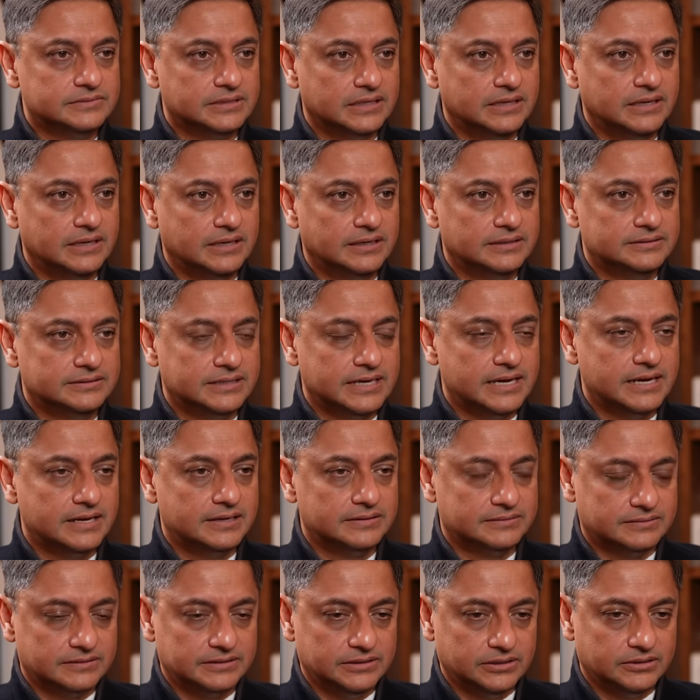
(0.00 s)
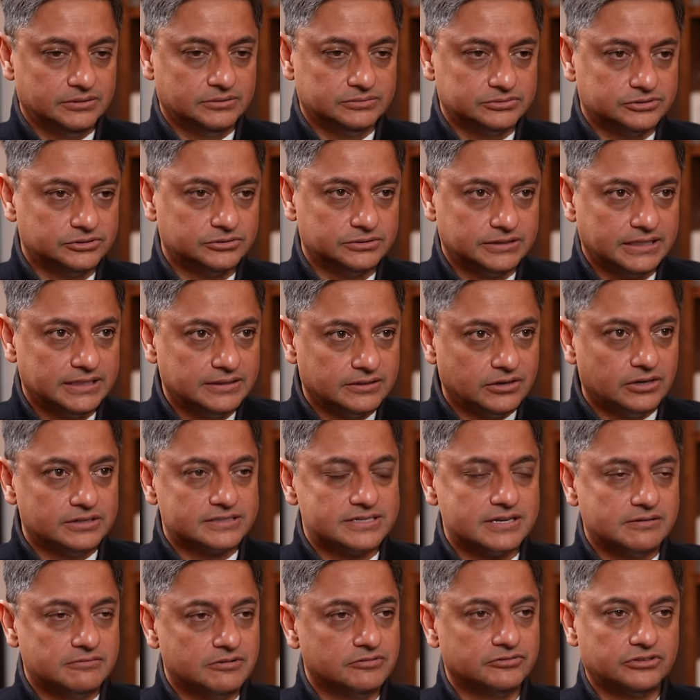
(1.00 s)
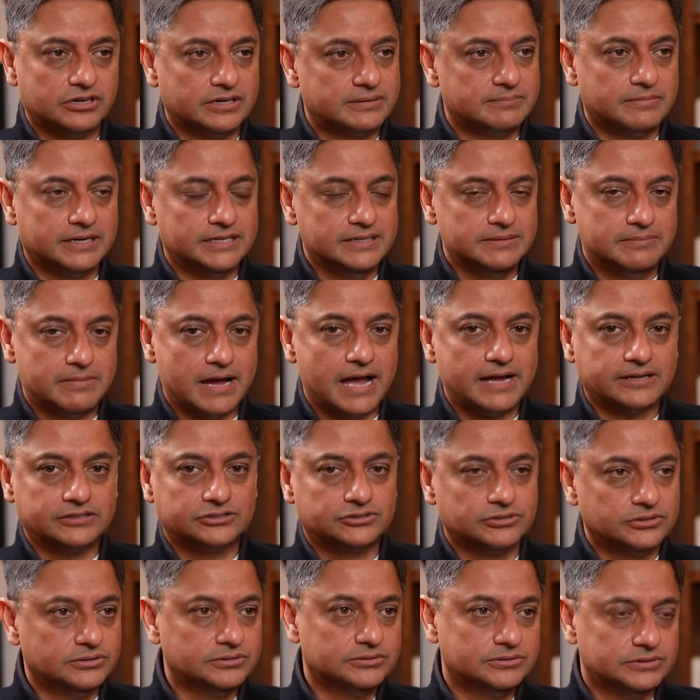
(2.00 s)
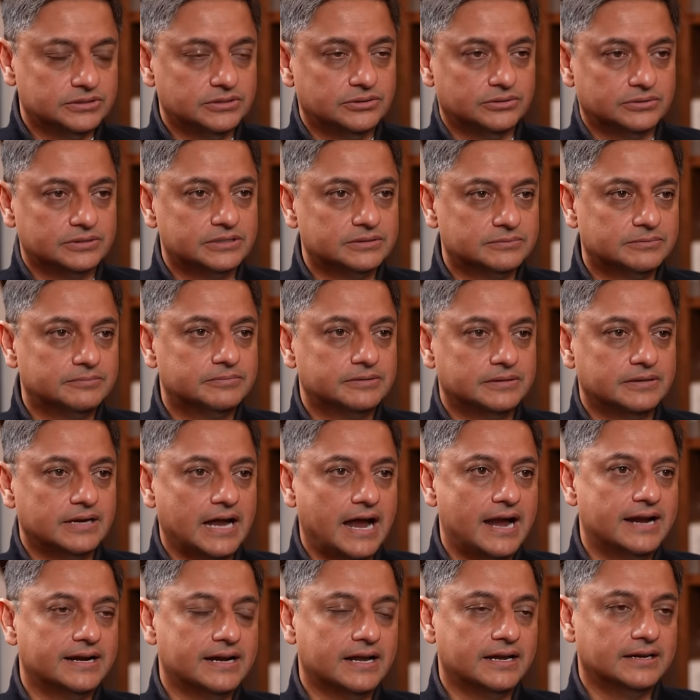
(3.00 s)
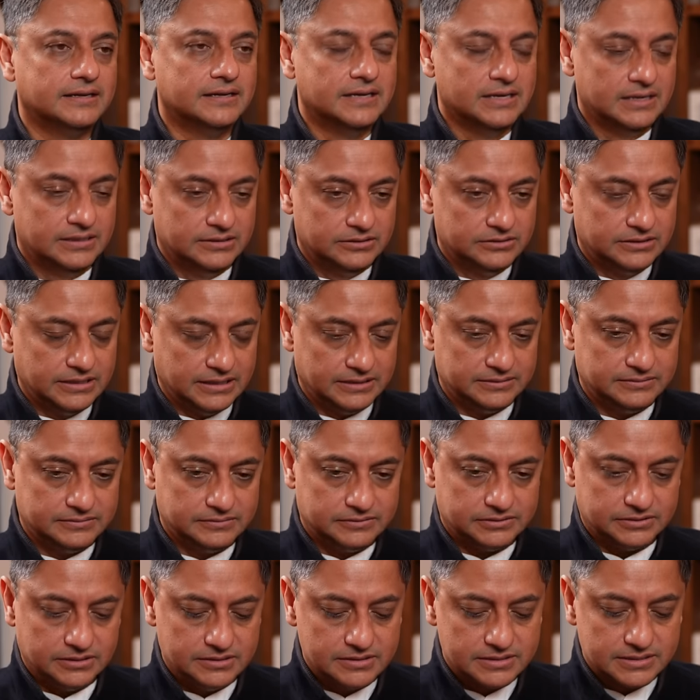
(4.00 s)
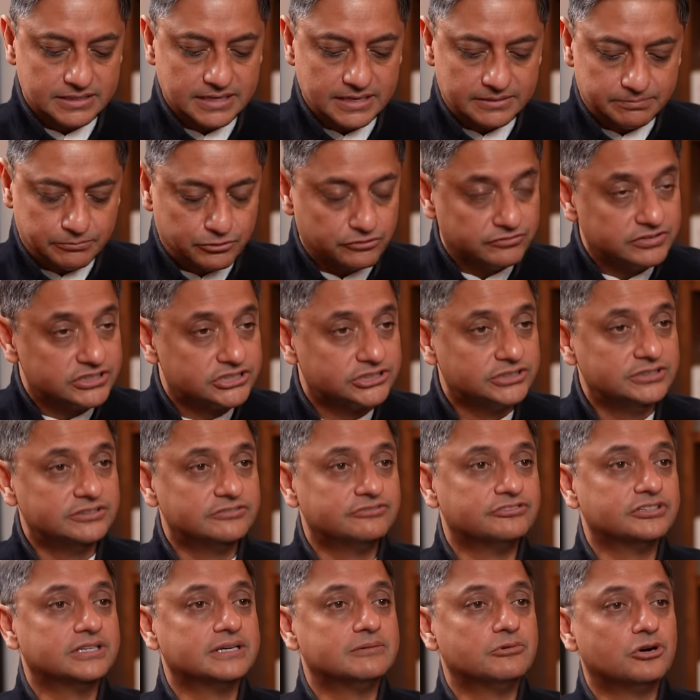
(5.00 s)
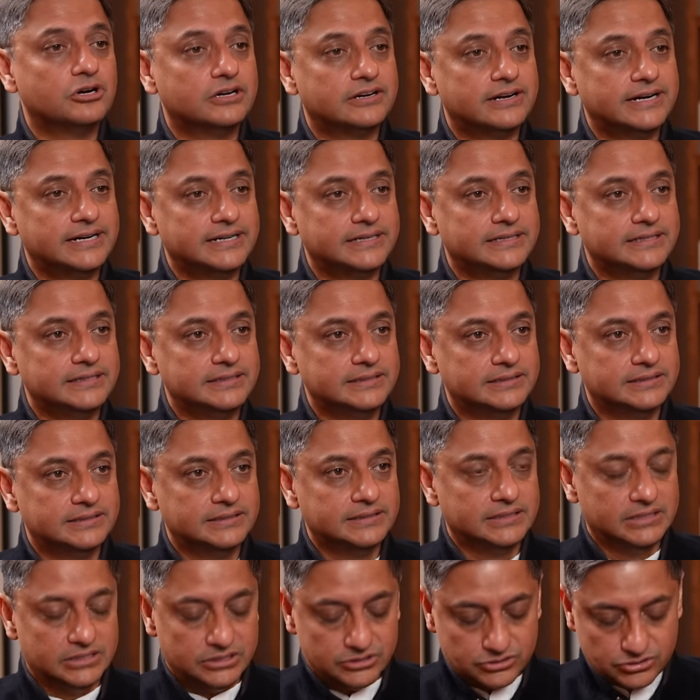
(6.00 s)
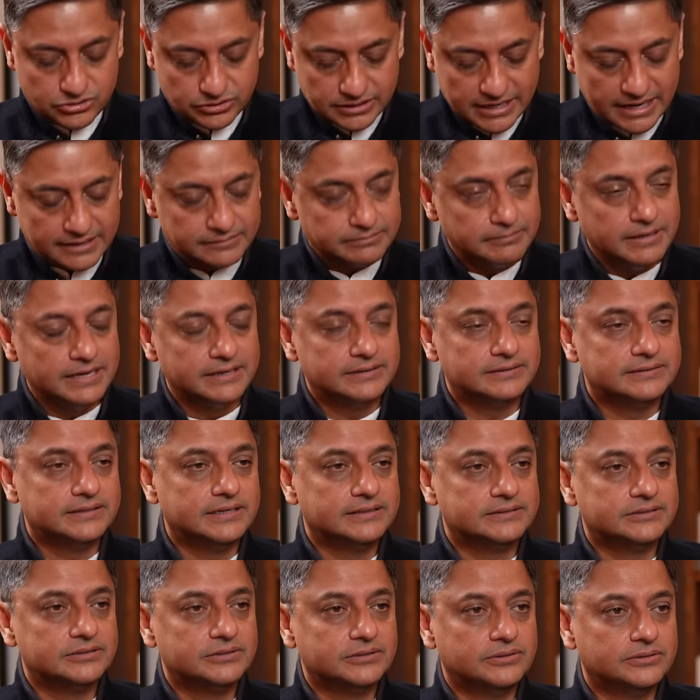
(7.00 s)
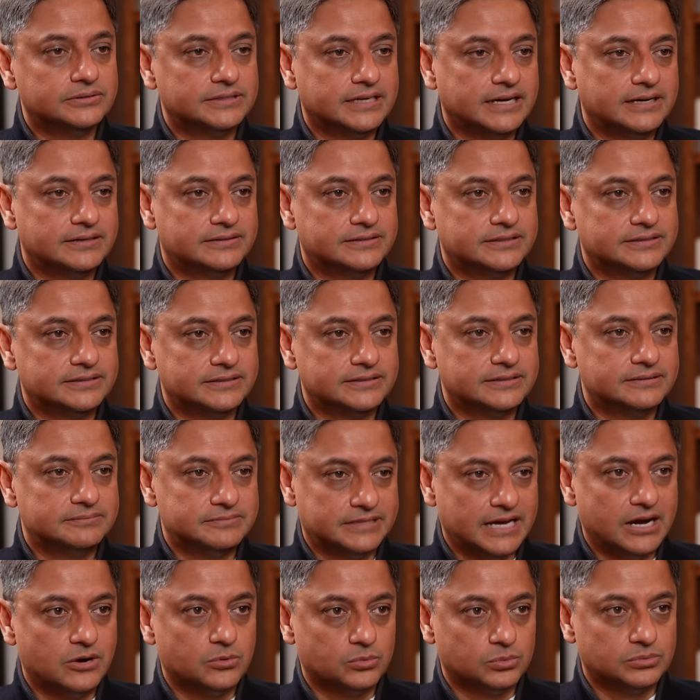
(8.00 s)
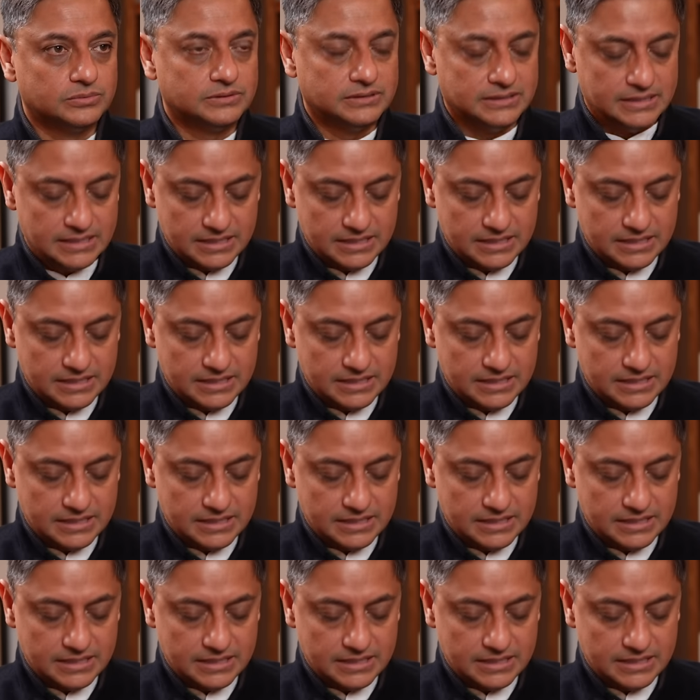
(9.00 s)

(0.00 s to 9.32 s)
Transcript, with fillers: uh, they're, you know, so they got some of that money back. So, you know, it add, they had, since they had provisioned for them already, yeah. so that meant that, you know, they had written them down.